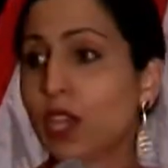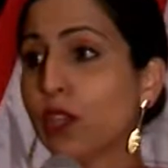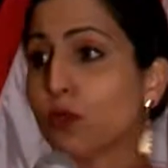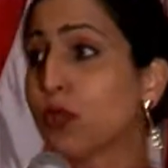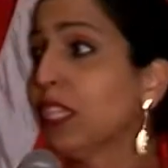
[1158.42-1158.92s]

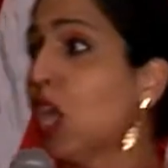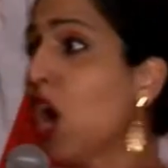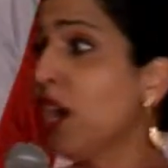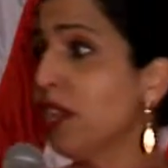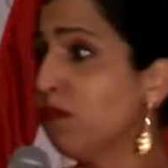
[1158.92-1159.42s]
through the
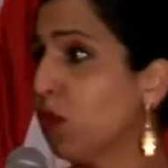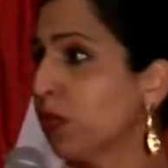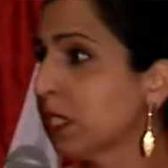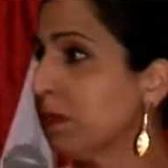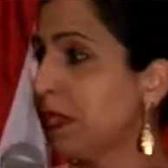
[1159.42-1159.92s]
Law
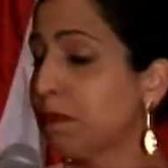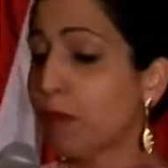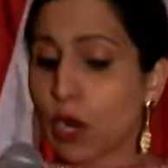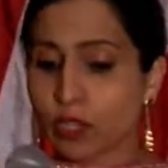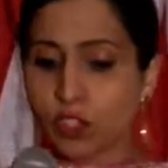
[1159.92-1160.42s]
Enforcement
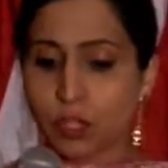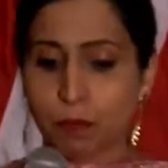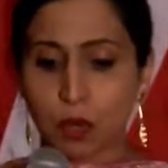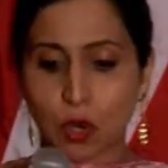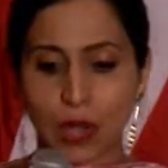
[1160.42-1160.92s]
Partnership
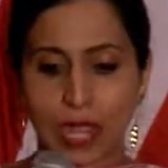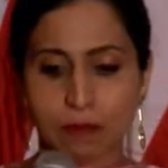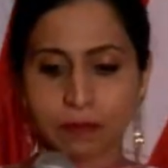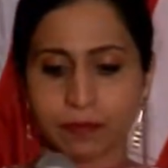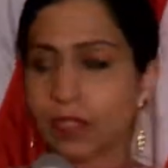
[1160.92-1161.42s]

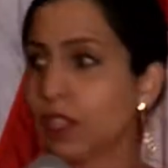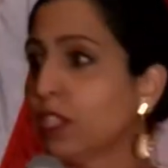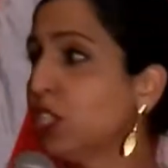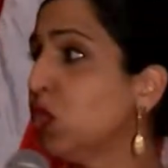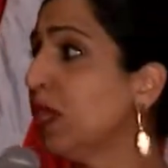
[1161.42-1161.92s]
Program,
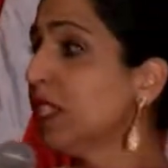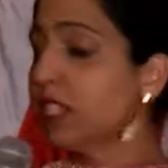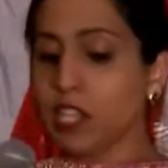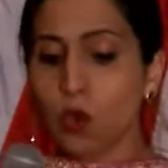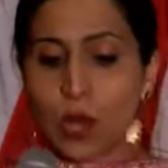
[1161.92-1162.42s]
doing
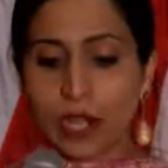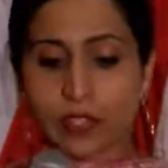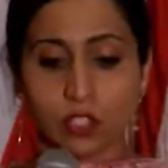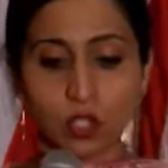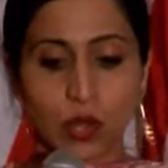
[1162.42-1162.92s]
Sikh
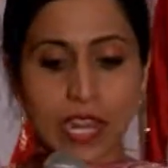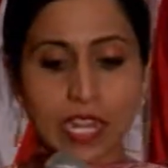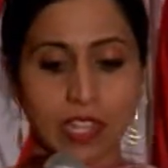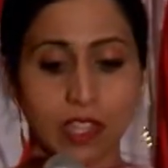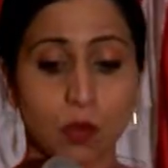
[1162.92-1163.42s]
awareness
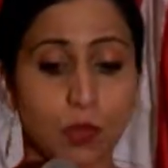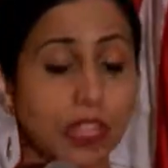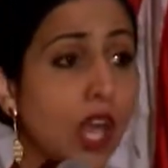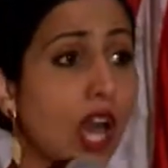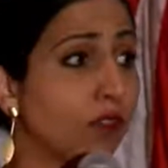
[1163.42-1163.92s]
training
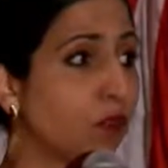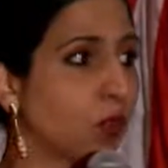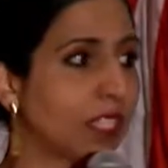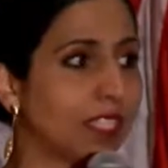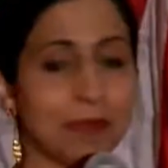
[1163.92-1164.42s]
with law
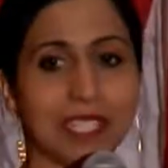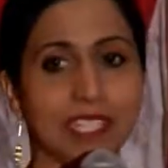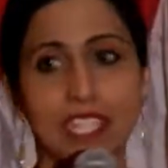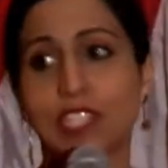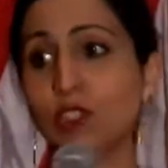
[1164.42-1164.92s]

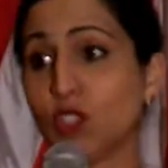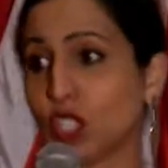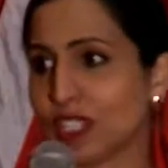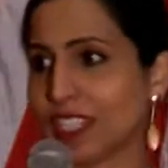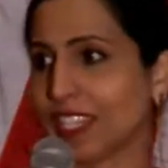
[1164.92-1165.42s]
enforcement in New
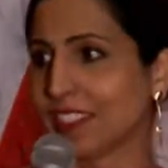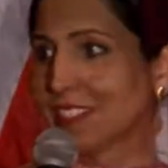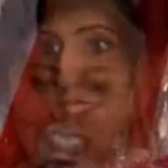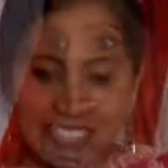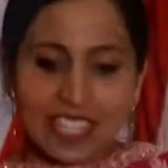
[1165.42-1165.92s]
Jersey.
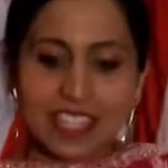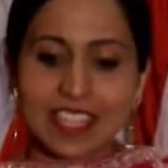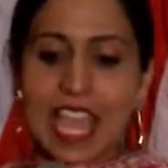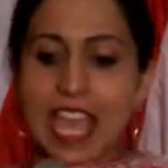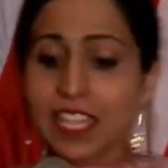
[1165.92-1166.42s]

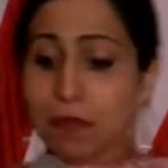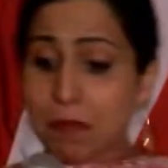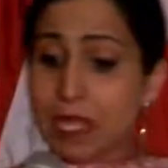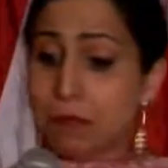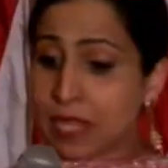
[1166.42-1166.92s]
The
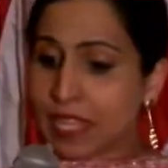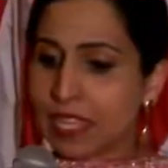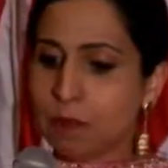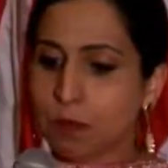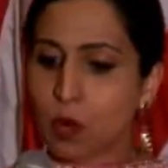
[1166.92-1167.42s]

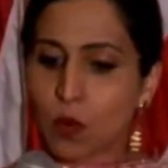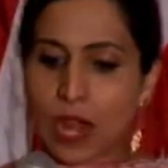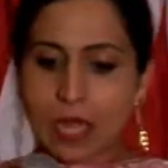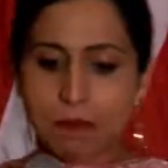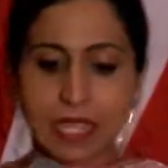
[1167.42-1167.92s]
LEPP
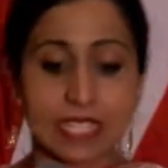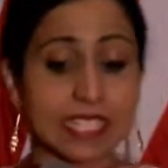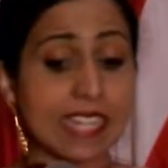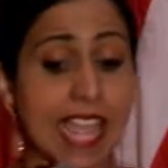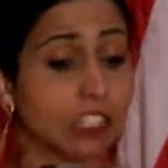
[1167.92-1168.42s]
program is
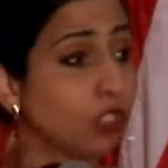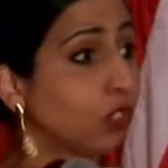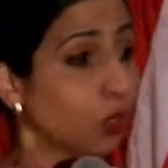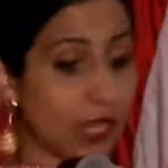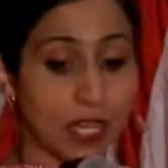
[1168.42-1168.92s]
a
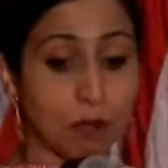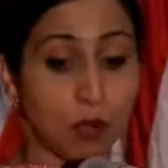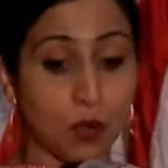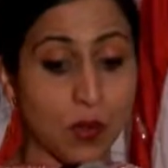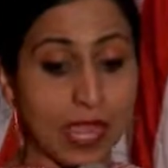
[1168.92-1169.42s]
national training
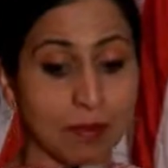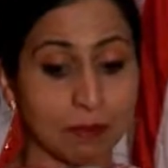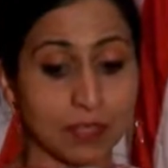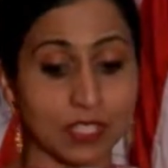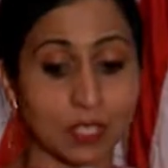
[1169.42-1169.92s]

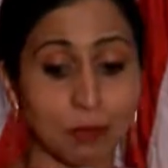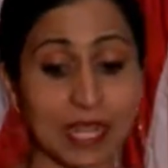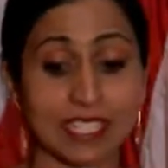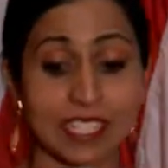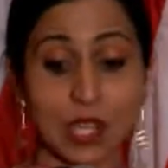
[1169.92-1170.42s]
program to
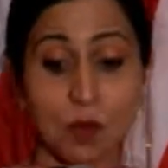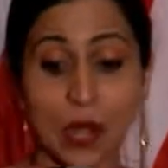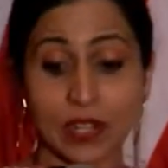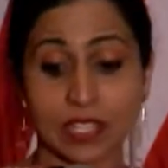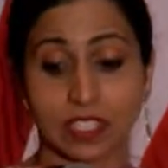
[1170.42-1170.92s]
spread Sikh
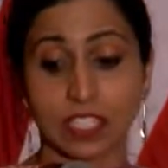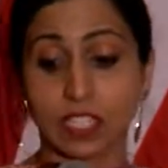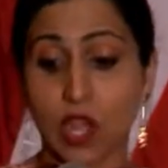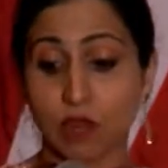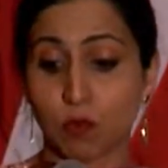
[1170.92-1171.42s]
awareness to
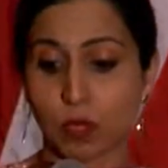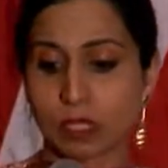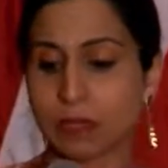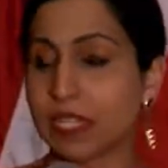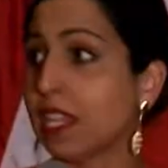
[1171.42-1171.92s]
law
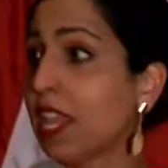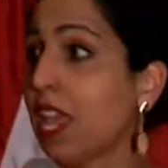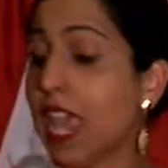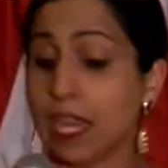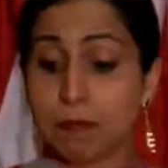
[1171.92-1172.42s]
enforcement
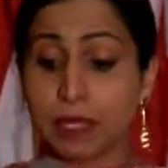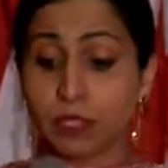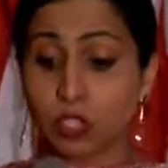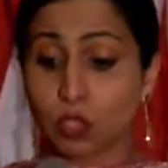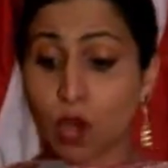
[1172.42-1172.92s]
and
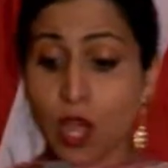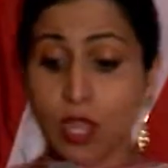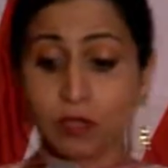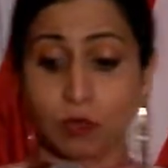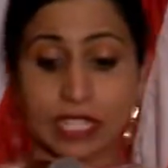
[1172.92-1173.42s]
build
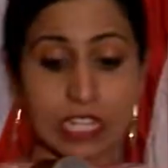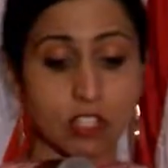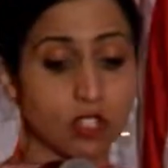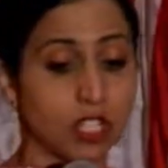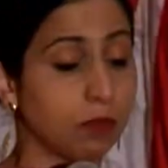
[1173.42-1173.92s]
strong
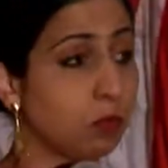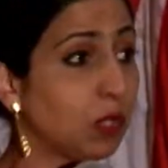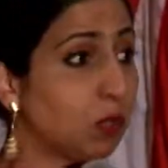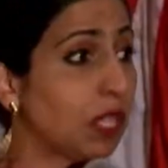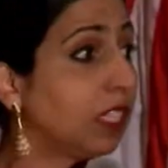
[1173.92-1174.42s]
relationships
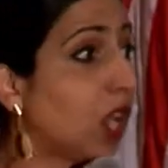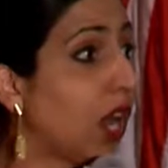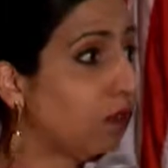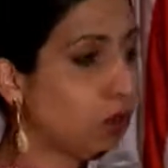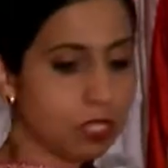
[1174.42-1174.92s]
between
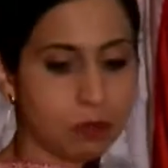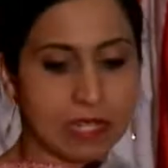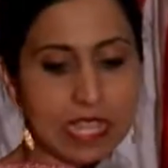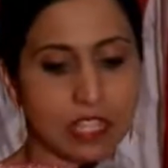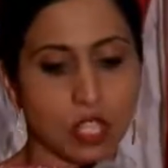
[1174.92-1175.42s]
law
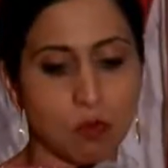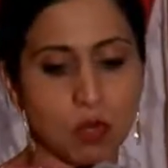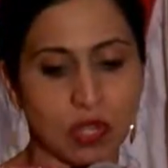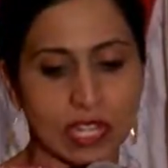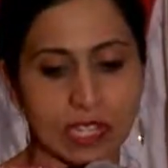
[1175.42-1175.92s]
enforcement and the
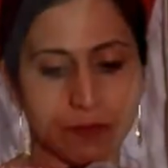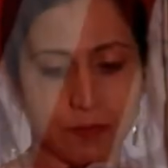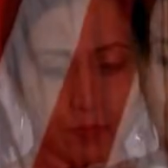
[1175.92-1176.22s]
community.